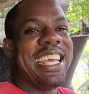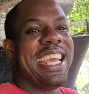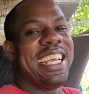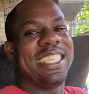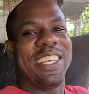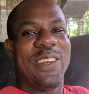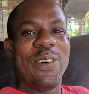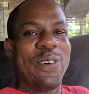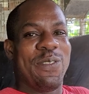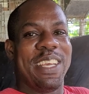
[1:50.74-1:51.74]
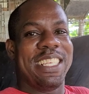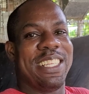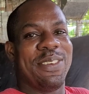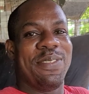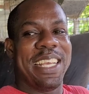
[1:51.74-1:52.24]
Yeah, so no
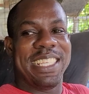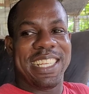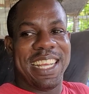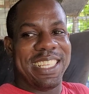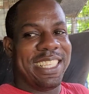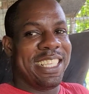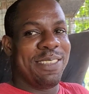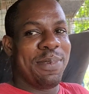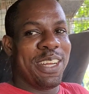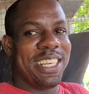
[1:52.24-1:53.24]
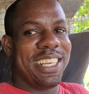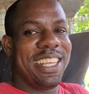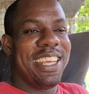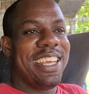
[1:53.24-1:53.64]
face-to-face classes, but